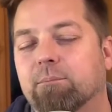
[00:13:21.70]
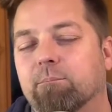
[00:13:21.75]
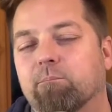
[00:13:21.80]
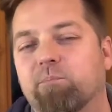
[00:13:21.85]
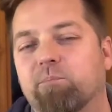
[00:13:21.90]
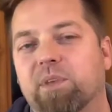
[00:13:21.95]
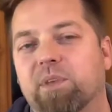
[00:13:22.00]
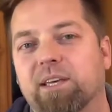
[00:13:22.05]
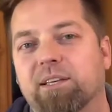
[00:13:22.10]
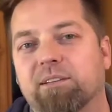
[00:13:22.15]

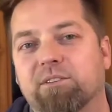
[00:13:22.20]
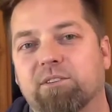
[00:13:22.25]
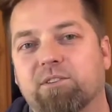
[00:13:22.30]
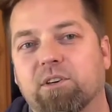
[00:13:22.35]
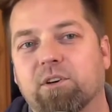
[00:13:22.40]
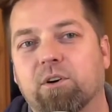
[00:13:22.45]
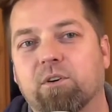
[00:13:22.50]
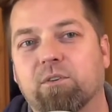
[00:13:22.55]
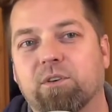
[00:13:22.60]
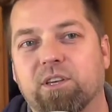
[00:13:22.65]
and
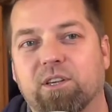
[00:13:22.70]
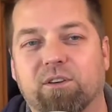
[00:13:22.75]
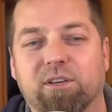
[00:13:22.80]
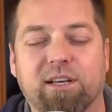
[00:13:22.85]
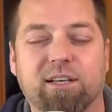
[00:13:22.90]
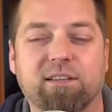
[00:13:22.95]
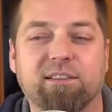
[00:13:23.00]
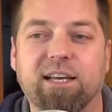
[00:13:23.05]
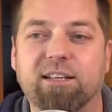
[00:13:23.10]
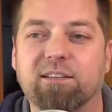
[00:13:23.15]
so
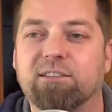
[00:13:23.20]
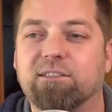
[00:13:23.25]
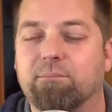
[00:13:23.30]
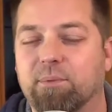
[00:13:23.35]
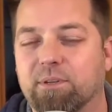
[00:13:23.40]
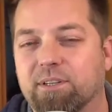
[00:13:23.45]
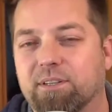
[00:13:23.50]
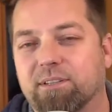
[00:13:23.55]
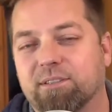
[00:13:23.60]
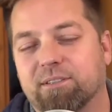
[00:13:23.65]
that's
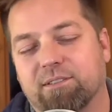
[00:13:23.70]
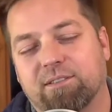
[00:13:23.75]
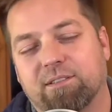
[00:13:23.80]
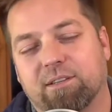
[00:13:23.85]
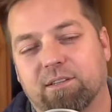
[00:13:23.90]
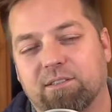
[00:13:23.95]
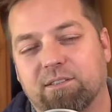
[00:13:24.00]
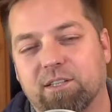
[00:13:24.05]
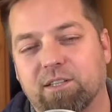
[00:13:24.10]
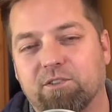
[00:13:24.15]

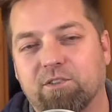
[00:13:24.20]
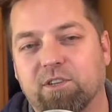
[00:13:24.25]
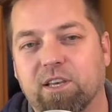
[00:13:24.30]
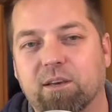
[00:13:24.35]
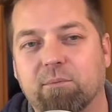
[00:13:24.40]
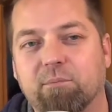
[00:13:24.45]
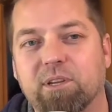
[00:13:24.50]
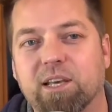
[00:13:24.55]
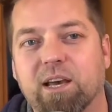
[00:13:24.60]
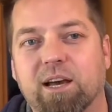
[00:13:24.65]
essentially
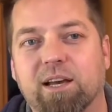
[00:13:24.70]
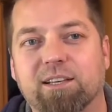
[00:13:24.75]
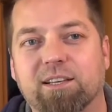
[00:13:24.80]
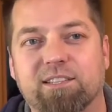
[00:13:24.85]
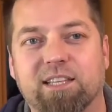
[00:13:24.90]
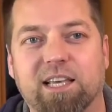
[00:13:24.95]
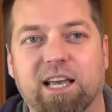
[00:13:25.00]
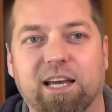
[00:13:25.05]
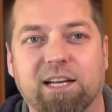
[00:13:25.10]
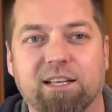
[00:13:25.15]
MDI is
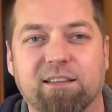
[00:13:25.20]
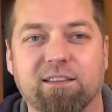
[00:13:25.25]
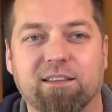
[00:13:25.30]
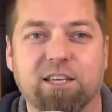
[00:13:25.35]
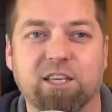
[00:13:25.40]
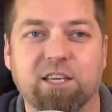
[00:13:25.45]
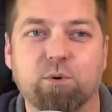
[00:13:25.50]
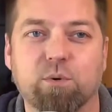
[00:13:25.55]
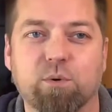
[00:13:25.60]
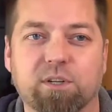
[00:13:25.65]
the kind of thing
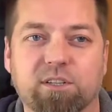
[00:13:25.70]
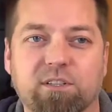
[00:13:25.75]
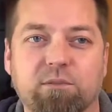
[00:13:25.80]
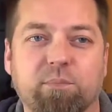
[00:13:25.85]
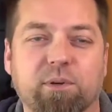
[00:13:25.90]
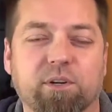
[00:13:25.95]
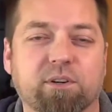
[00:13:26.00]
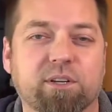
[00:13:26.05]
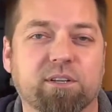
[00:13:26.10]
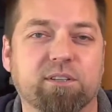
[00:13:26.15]
you would
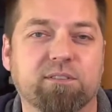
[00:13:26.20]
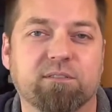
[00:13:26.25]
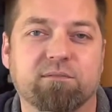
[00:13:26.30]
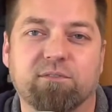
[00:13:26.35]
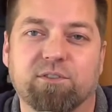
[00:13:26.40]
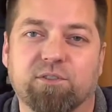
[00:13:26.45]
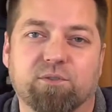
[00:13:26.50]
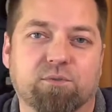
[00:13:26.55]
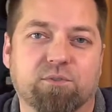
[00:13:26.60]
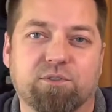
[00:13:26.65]
experience in
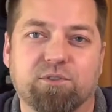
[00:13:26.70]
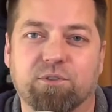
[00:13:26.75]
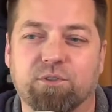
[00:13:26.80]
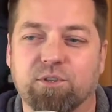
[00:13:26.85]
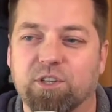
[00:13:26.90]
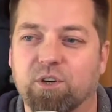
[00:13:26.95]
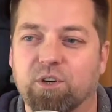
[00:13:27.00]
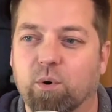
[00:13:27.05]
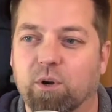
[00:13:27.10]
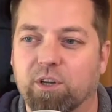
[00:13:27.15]
Visual
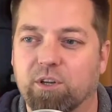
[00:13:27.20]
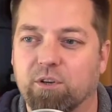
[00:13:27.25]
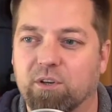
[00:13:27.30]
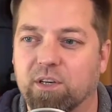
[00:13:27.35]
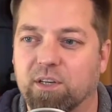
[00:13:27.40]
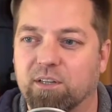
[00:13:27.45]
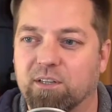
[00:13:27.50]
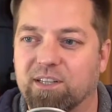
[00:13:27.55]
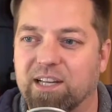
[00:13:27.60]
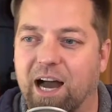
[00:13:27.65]
Studio, where you
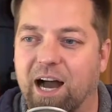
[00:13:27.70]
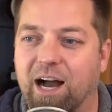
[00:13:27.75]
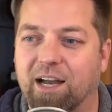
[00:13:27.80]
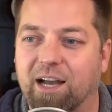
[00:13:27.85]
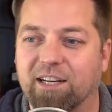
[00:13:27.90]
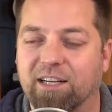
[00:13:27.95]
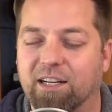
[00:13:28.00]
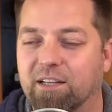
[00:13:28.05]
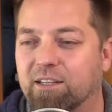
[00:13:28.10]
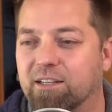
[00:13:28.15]
can dock
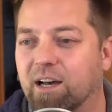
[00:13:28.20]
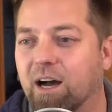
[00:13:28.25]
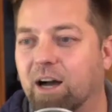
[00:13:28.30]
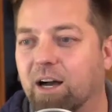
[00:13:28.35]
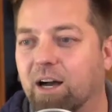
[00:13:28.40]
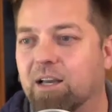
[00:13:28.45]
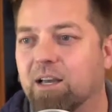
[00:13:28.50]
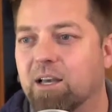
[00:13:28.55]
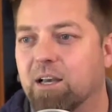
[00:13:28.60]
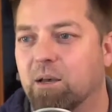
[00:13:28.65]
and undock
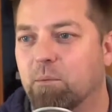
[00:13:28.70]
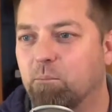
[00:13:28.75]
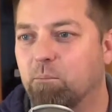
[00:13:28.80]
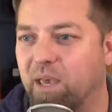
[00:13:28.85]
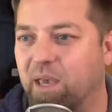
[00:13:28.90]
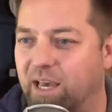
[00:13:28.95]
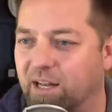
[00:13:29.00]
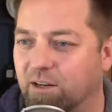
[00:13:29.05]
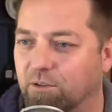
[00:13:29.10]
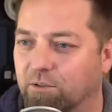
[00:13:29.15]

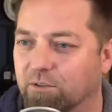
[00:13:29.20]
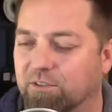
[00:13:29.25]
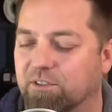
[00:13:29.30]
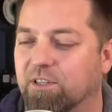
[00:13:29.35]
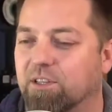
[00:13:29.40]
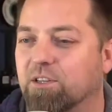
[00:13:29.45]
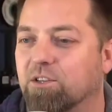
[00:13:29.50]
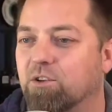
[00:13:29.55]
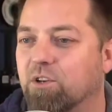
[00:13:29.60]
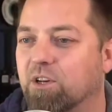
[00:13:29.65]
panels,
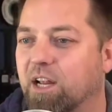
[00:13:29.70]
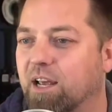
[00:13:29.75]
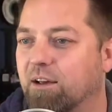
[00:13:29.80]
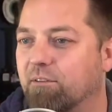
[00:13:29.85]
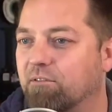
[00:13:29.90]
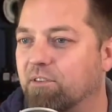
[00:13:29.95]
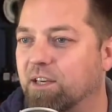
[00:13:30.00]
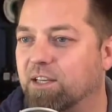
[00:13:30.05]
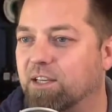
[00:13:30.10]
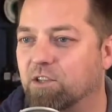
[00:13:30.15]
and you can have
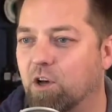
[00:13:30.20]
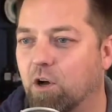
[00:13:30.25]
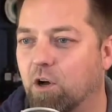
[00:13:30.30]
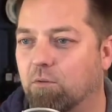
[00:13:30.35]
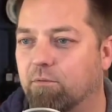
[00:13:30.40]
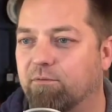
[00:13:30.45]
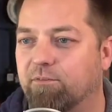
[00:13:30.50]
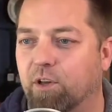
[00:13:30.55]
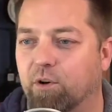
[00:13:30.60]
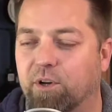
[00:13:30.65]
things all
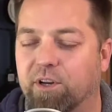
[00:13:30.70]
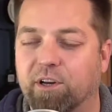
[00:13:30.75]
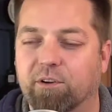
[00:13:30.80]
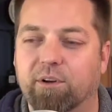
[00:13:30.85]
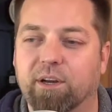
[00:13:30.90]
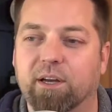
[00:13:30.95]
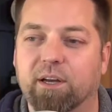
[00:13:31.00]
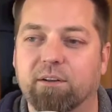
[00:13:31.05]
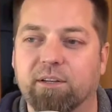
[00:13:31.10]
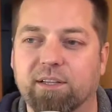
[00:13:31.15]
floating
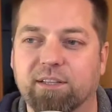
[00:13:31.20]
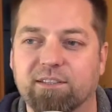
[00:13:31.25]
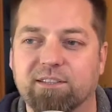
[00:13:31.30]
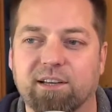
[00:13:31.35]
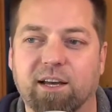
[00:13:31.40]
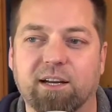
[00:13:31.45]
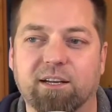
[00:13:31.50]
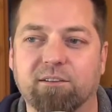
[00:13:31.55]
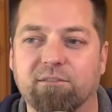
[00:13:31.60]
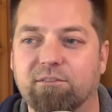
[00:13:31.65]
around
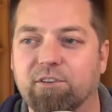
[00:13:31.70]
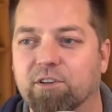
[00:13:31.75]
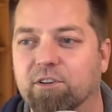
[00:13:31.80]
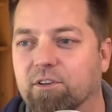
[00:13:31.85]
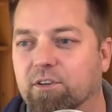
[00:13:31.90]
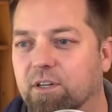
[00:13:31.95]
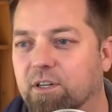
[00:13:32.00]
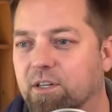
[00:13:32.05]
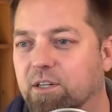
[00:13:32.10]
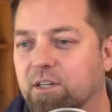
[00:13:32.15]
inside of
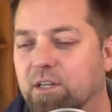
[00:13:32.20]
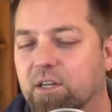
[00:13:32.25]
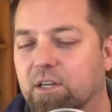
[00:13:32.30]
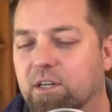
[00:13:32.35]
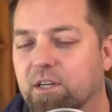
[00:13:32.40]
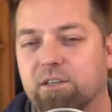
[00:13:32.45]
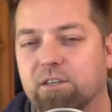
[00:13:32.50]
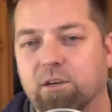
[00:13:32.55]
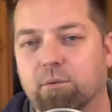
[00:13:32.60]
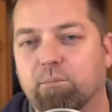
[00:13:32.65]
your
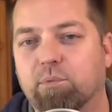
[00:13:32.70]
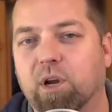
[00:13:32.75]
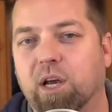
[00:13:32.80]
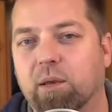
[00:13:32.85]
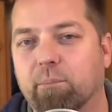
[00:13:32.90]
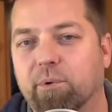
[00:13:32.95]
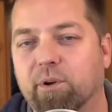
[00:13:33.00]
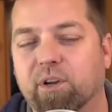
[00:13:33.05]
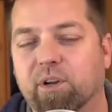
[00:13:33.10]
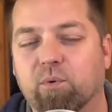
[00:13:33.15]

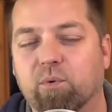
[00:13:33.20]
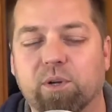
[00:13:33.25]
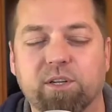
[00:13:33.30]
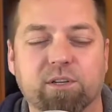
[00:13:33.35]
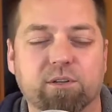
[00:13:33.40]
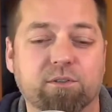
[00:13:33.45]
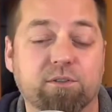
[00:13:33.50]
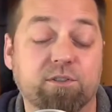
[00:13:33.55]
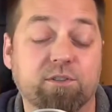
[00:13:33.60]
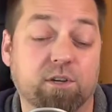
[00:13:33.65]
primary
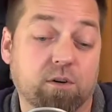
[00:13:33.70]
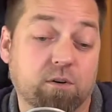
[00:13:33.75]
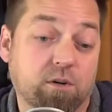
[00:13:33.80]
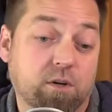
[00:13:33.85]
window. So